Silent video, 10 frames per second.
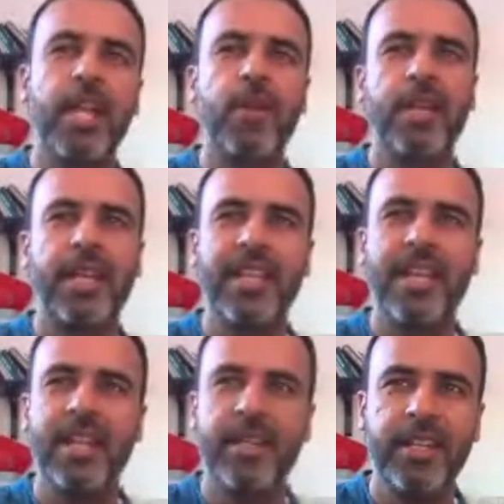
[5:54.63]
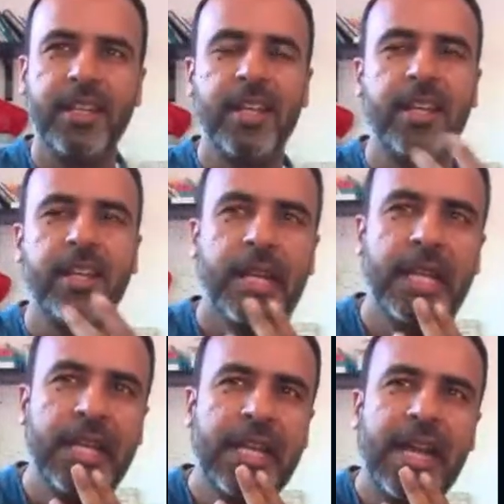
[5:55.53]
now, like they are little younger,
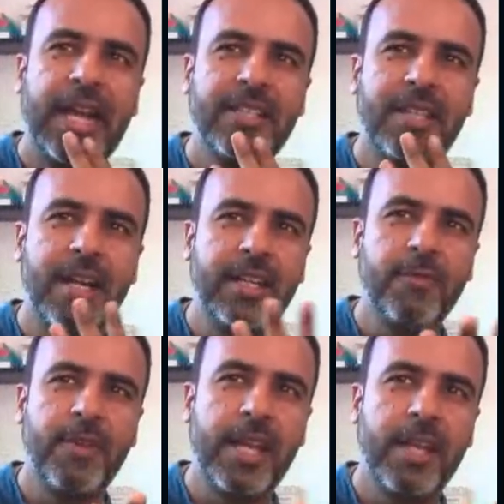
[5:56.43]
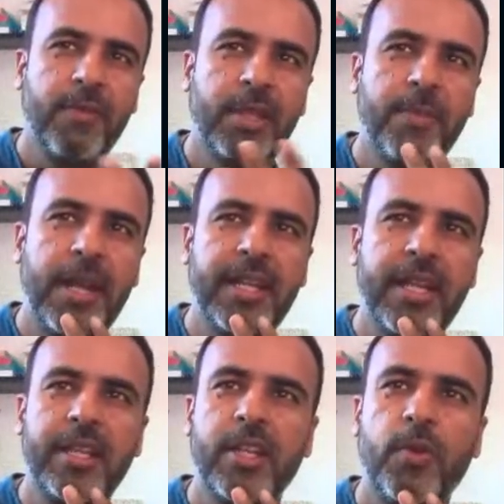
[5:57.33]
I started with my
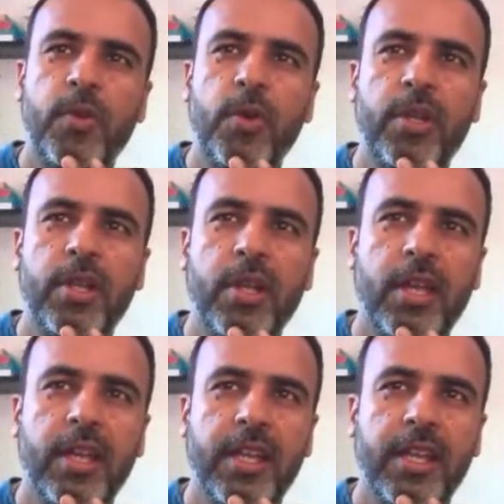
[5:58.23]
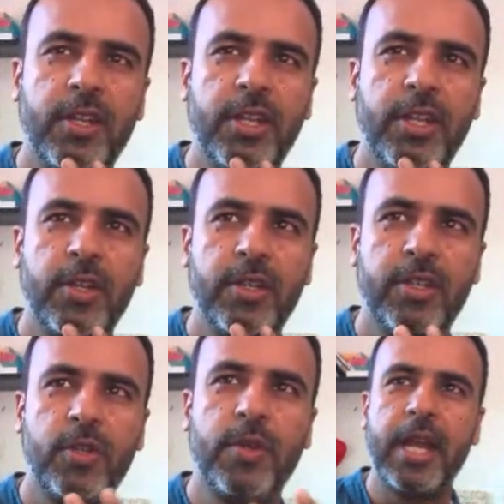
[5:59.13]
10-year-old
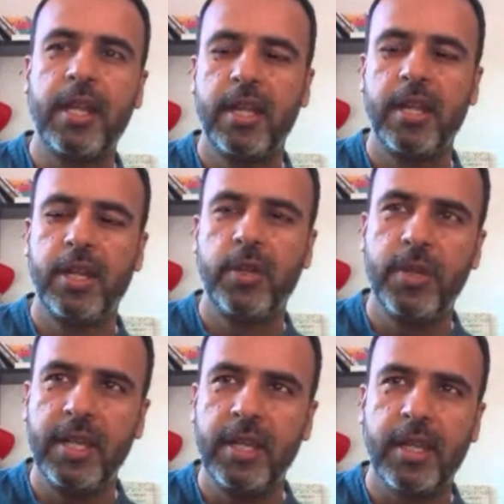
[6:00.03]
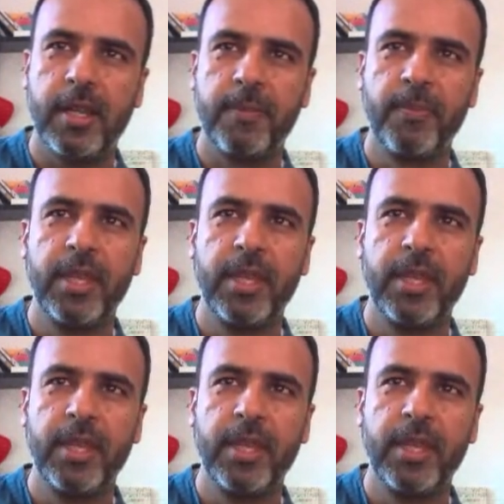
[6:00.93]
in to get her into data,